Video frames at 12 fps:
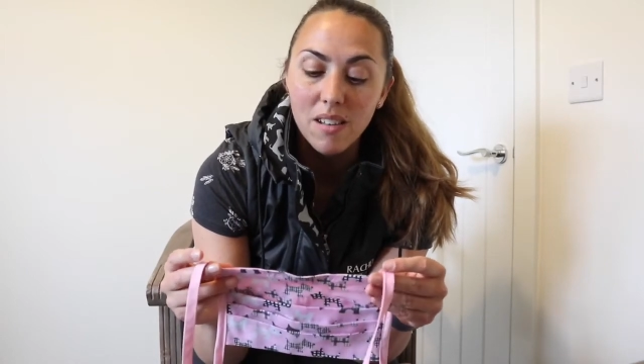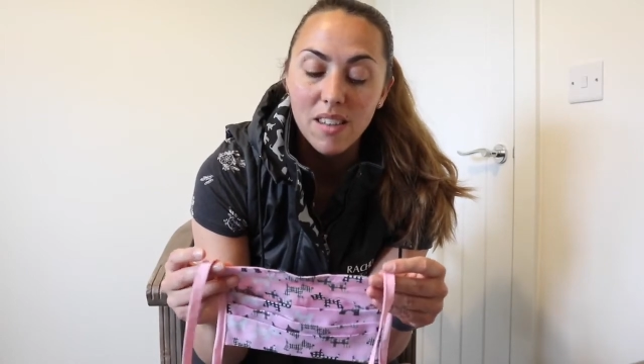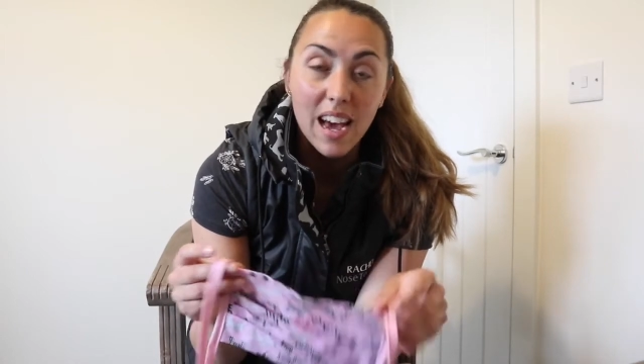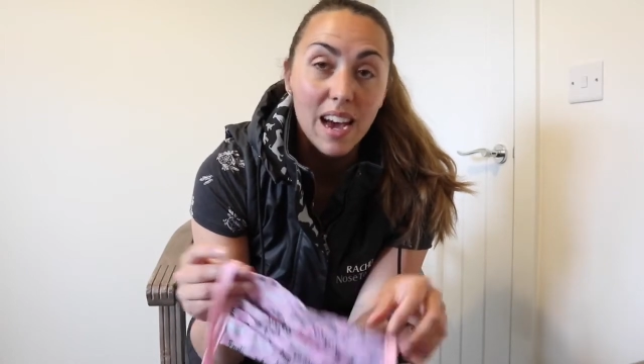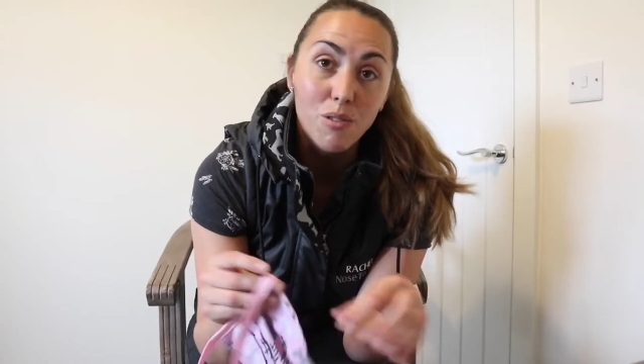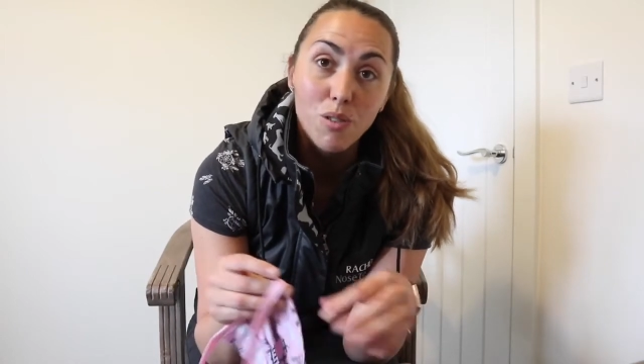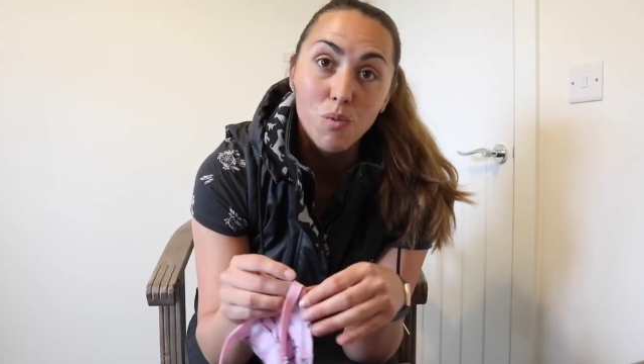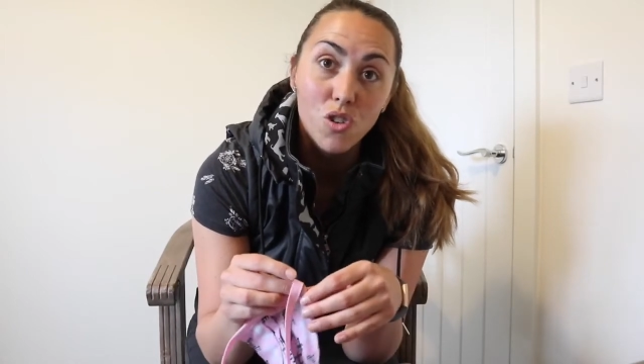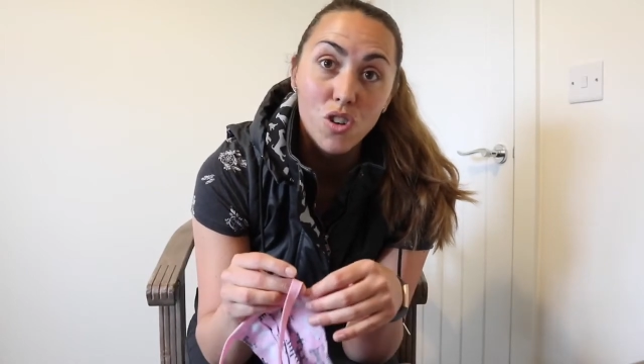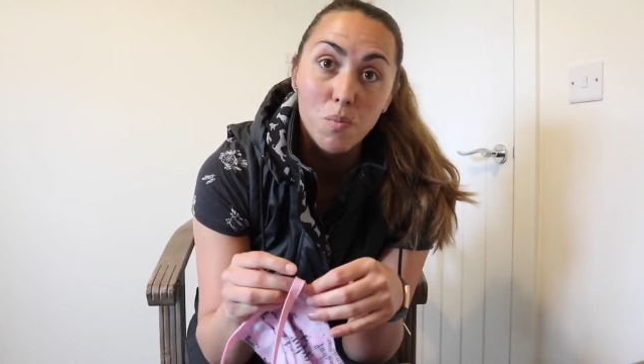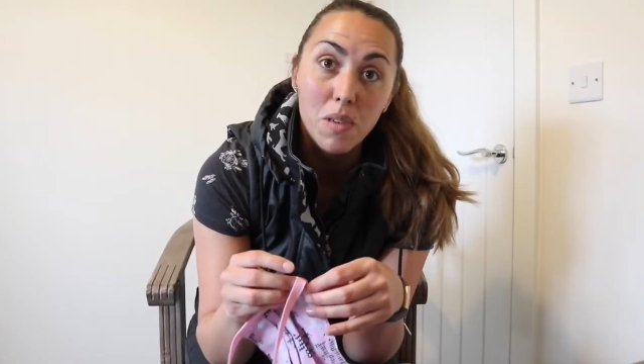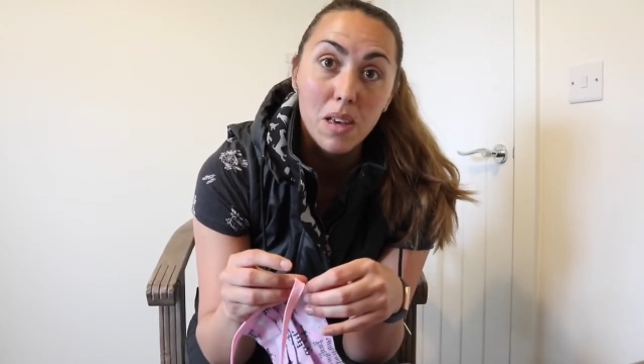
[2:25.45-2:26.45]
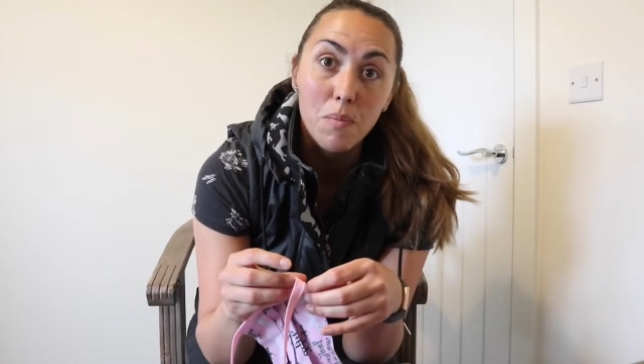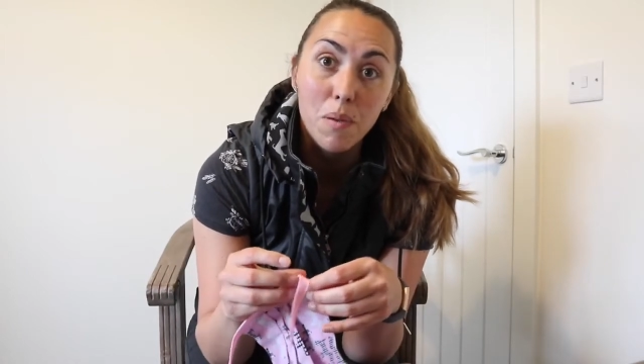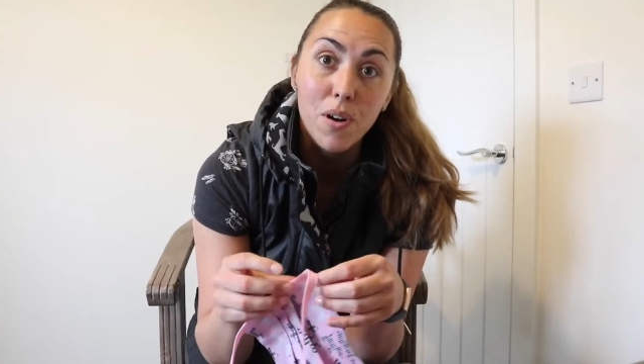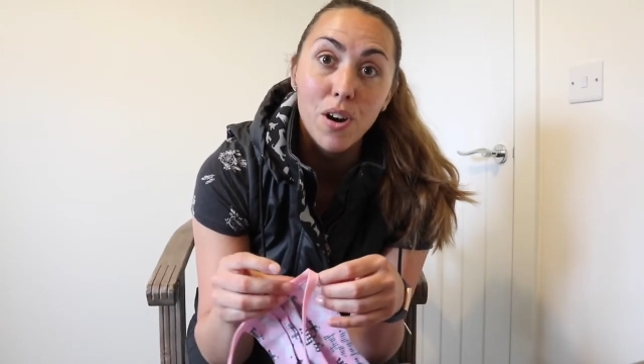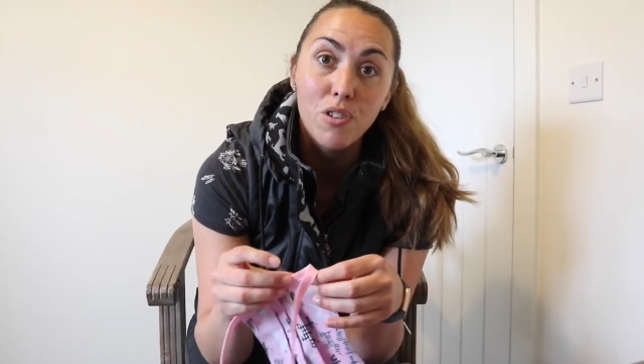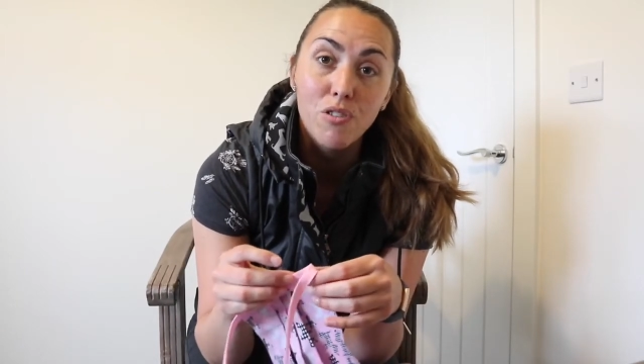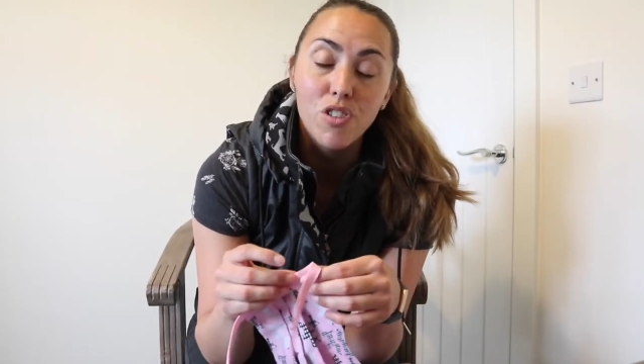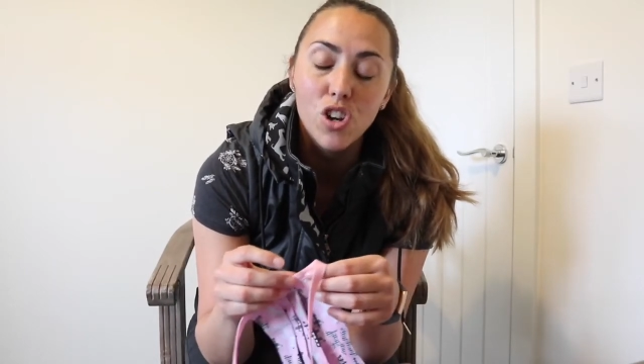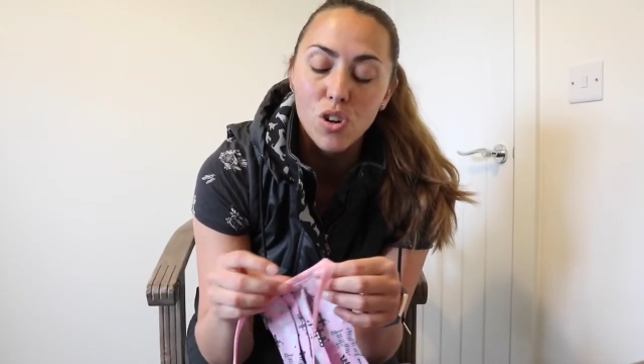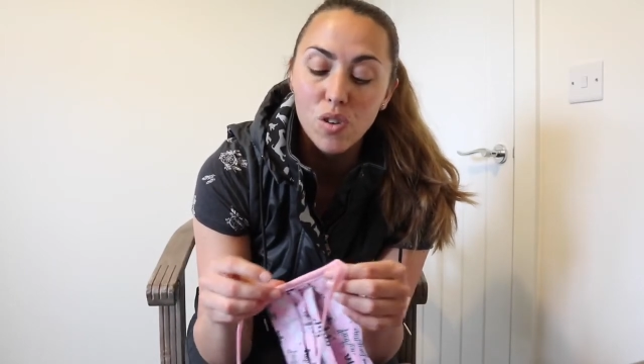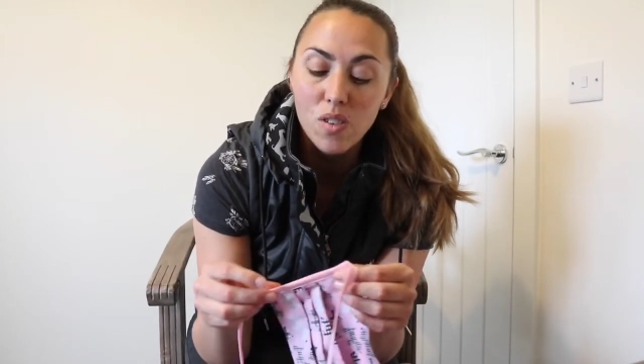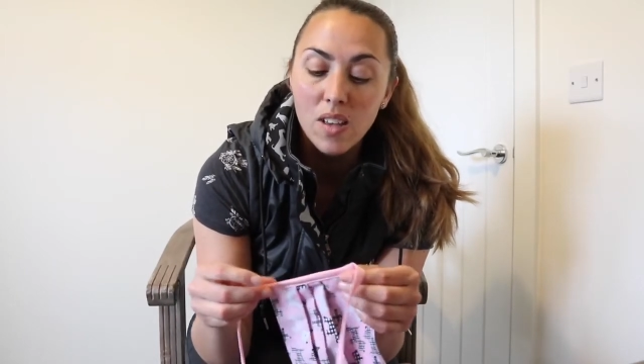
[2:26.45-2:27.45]
the house with just me, my partner and the
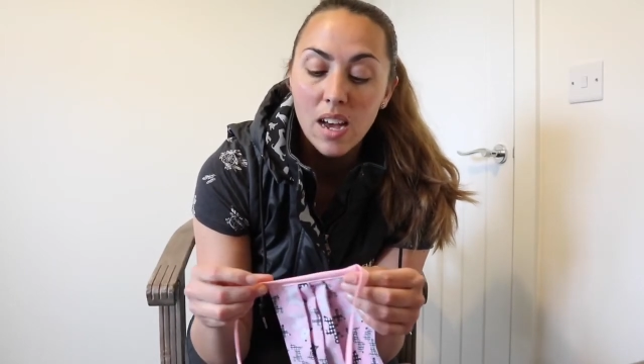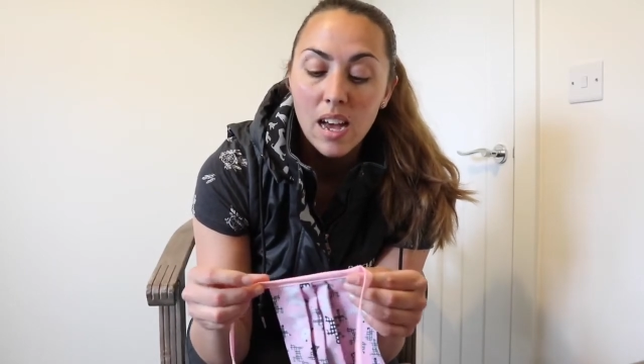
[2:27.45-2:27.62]
dogs.